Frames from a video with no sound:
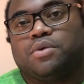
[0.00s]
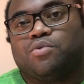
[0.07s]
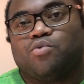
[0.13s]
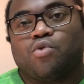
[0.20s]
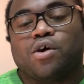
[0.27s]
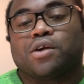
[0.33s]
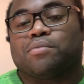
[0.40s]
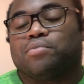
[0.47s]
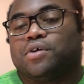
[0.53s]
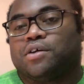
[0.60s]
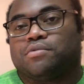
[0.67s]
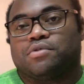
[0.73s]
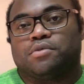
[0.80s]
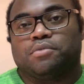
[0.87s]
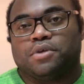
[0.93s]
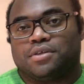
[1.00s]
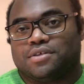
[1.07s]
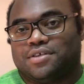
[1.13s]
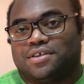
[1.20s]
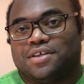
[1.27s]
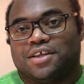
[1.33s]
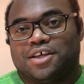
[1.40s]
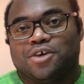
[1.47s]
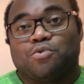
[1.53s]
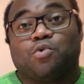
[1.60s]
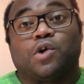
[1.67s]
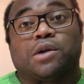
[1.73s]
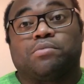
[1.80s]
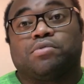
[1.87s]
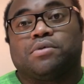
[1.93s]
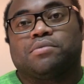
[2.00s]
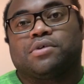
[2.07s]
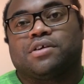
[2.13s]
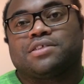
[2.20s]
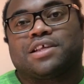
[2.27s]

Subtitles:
Water pump costs